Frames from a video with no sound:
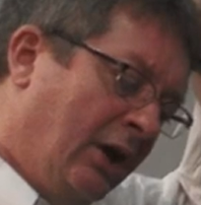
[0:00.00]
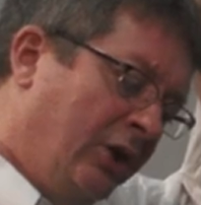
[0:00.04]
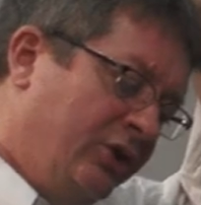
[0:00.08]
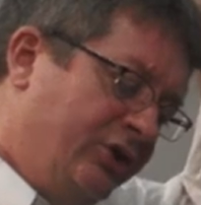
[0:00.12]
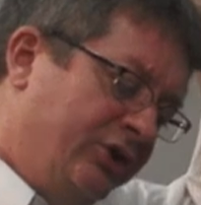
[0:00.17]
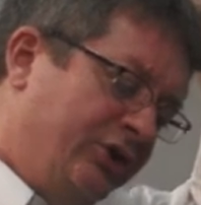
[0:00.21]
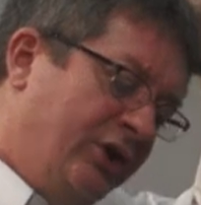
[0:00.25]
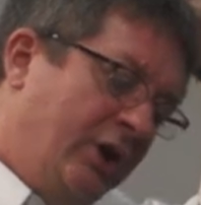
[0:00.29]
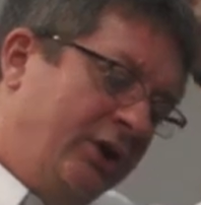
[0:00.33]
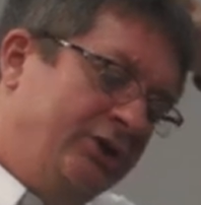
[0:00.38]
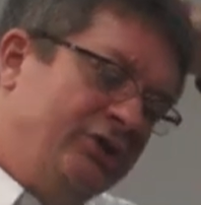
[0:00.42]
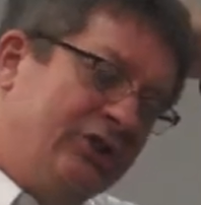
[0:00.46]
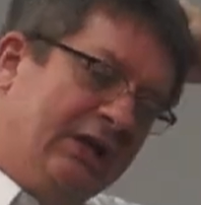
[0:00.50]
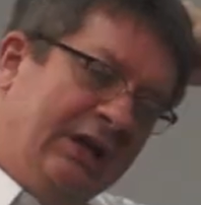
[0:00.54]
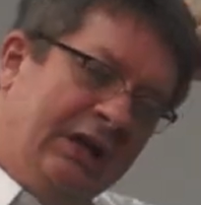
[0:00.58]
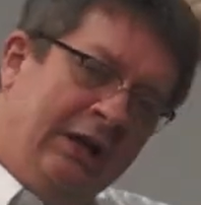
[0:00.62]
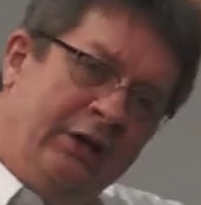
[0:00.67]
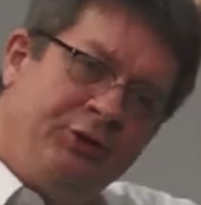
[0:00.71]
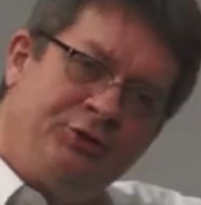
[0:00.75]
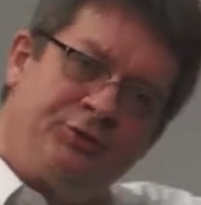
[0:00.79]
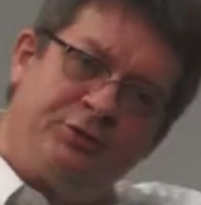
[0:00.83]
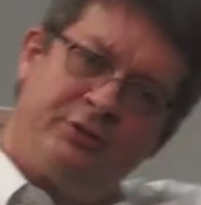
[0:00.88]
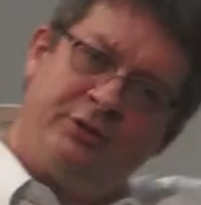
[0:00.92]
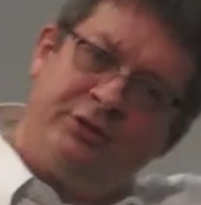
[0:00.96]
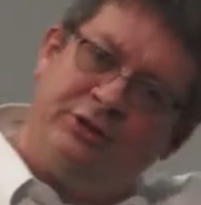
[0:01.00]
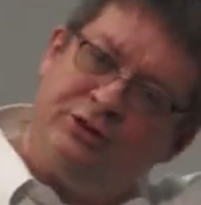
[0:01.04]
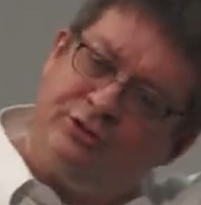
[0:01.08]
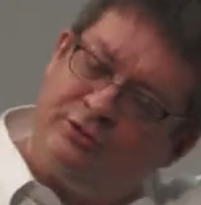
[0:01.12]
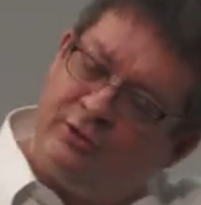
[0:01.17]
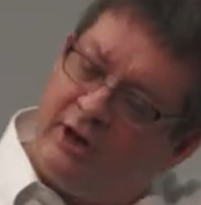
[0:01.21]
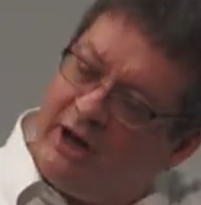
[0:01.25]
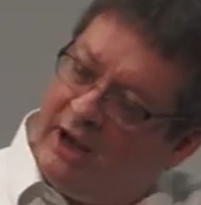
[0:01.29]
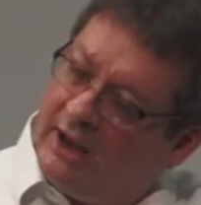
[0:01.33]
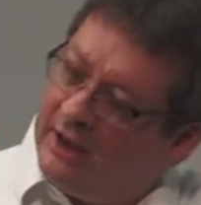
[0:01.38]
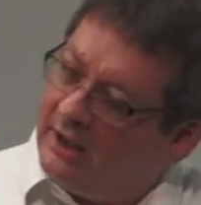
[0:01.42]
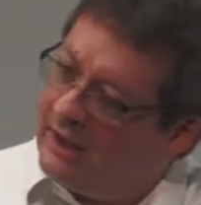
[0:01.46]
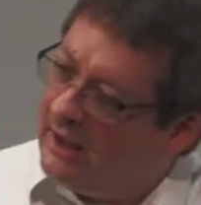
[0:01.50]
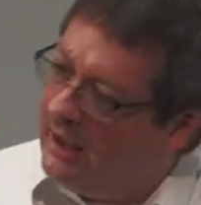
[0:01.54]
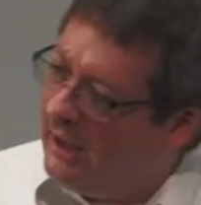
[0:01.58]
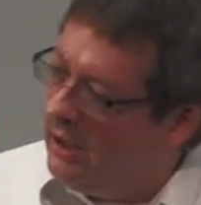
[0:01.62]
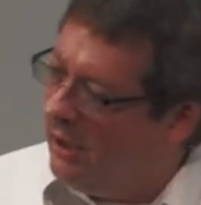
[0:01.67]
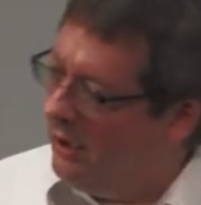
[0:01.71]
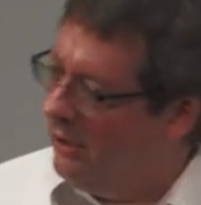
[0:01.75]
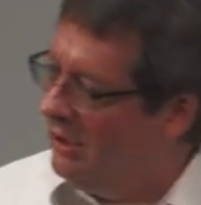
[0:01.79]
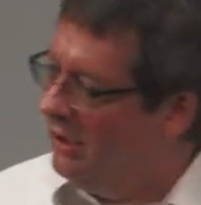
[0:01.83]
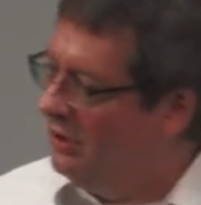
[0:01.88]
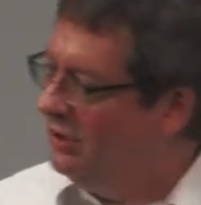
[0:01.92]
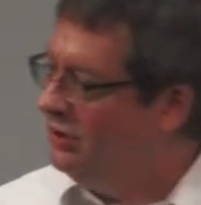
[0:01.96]
such interest right
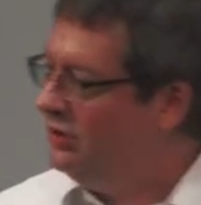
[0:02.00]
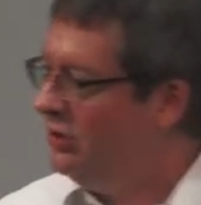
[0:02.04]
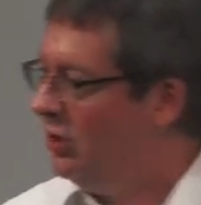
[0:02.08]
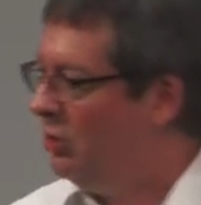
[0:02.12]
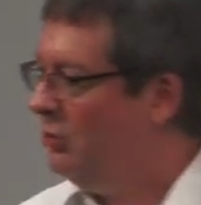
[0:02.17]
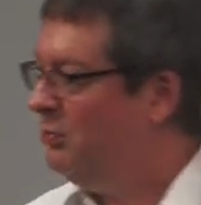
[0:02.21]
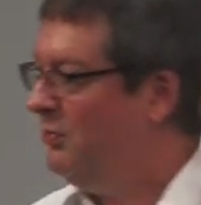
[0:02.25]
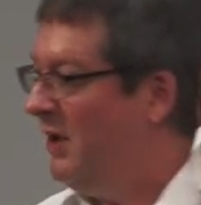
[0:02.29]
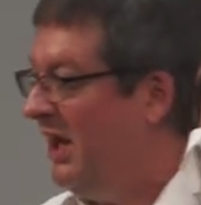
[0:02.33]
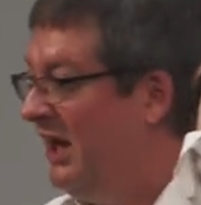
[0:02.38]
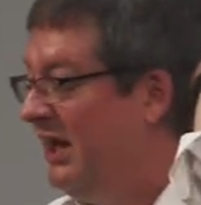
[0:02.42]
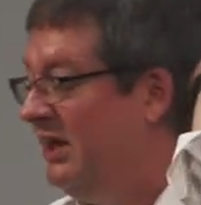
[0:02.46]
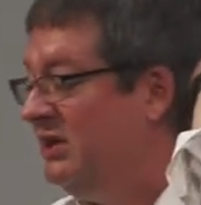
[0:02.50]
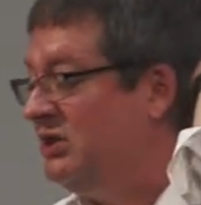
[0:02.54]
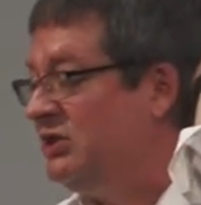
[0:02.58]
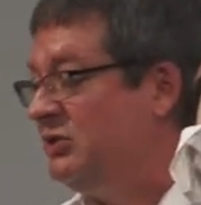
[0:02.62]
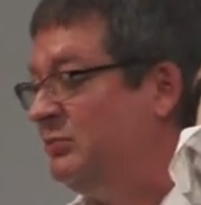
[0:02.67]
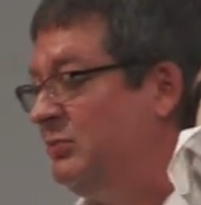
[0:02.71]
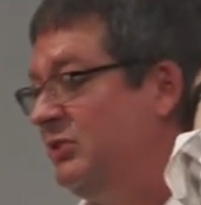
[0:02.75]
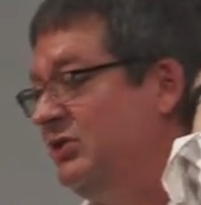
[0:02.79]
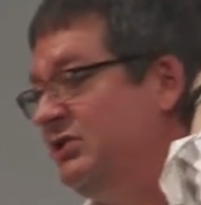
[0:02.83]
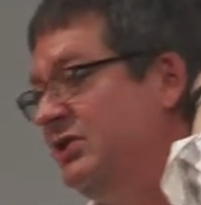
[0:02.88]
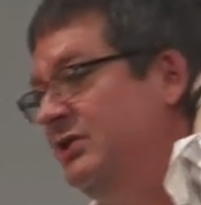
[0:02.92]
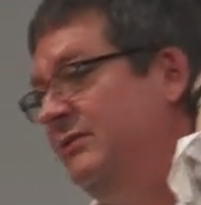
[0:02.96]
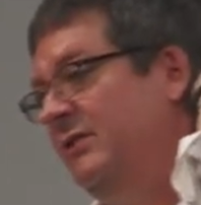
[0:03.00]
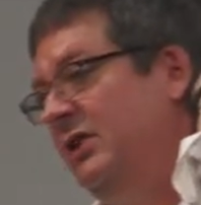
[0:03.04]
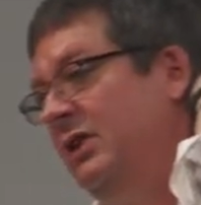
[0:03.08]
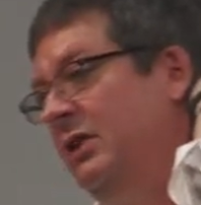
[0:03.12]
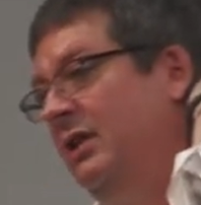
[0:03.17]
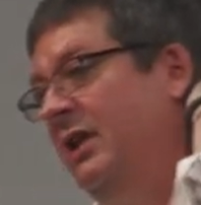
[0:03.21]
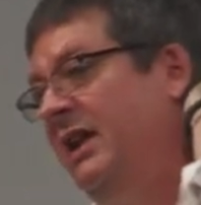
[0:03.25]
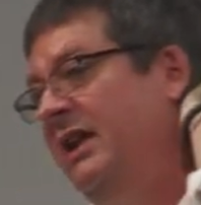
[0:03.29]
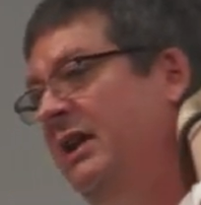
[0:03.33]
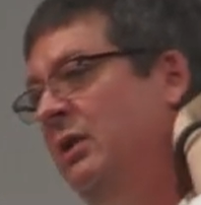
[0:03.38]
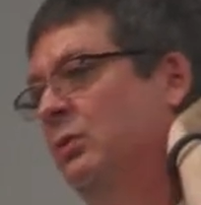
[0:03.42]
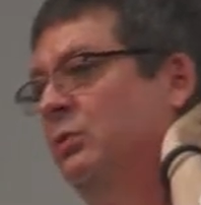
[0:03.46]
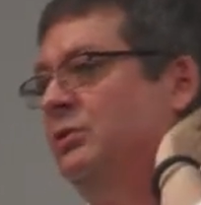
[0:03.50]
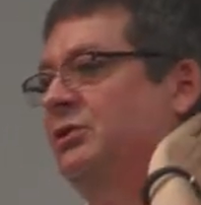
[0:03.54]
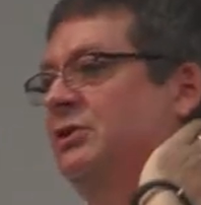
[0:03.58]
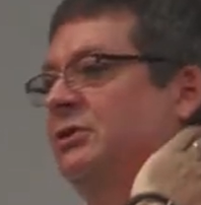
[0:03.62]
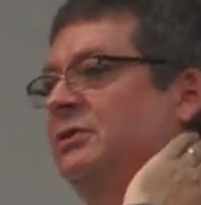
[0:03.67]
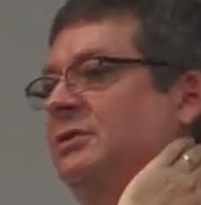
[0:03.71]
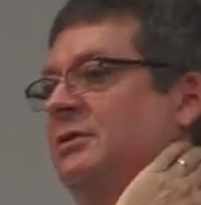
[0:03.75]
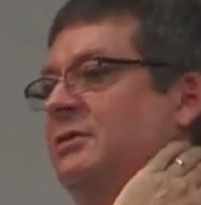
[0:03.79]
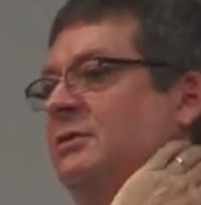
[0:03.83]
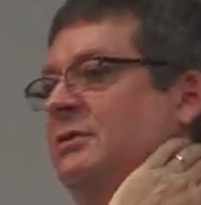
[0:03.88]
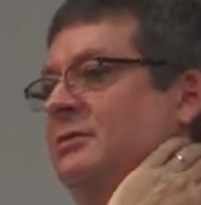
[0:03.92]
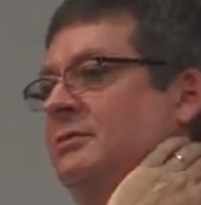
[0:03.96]
now in domain-specific
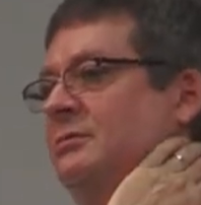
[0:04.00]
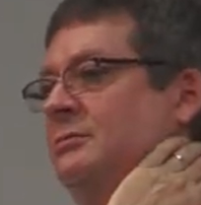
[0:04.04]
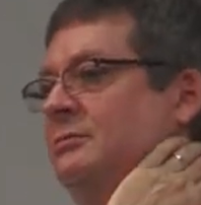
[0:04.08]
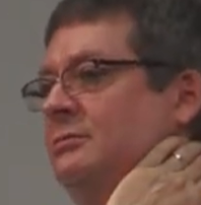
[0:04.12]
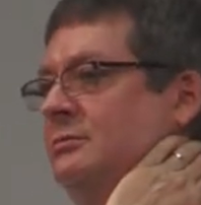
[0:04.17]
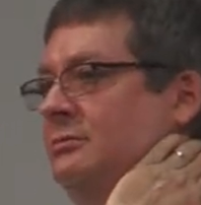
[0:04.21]
languages.